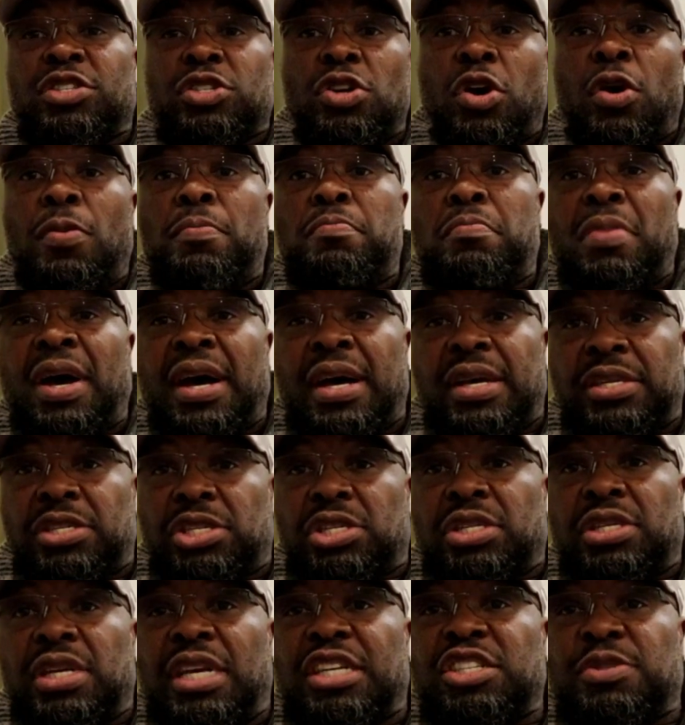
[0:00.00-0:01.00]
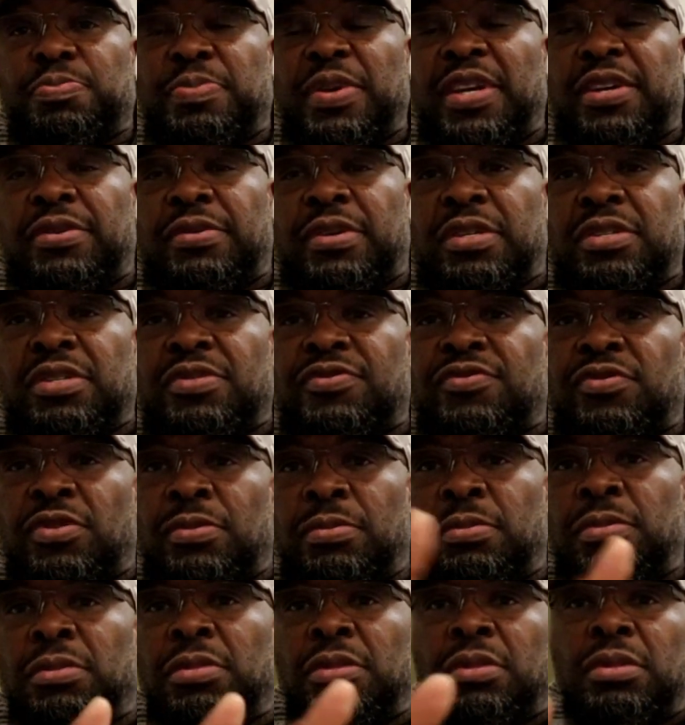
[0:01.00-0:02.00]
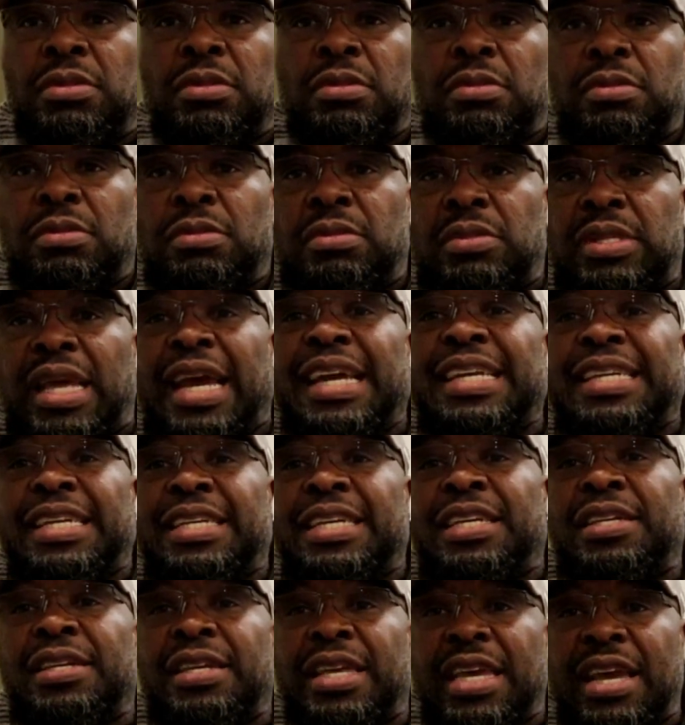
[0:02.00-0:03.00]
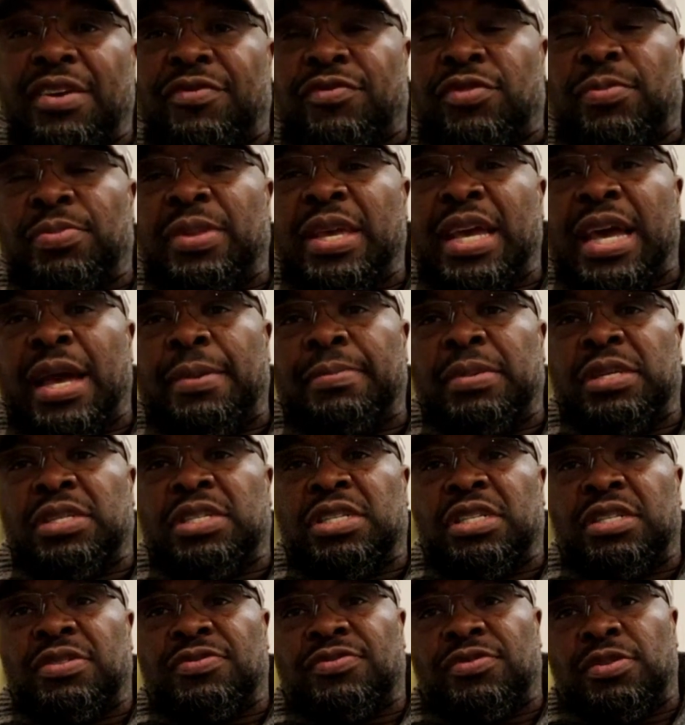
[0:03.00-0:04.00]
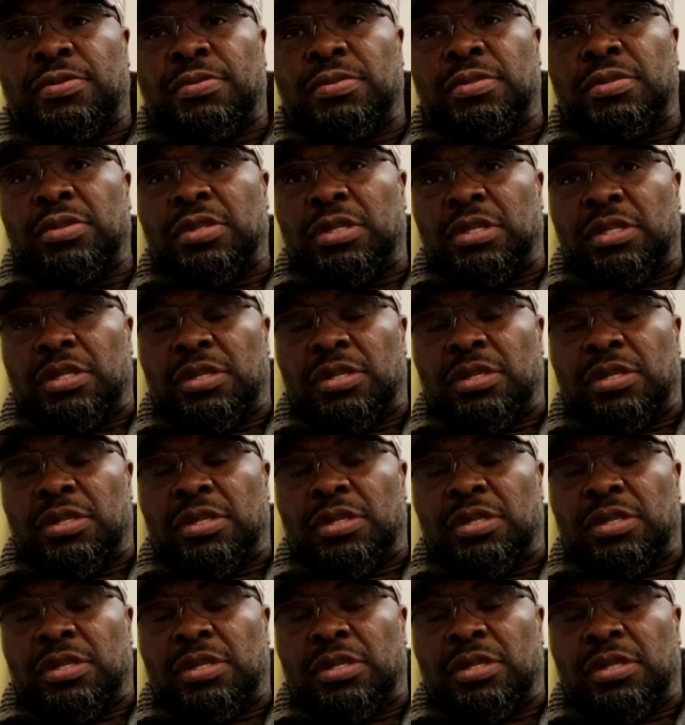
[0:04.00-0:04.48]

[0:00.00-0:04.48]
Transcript: so much experience from that he didn't get from the amateurs, from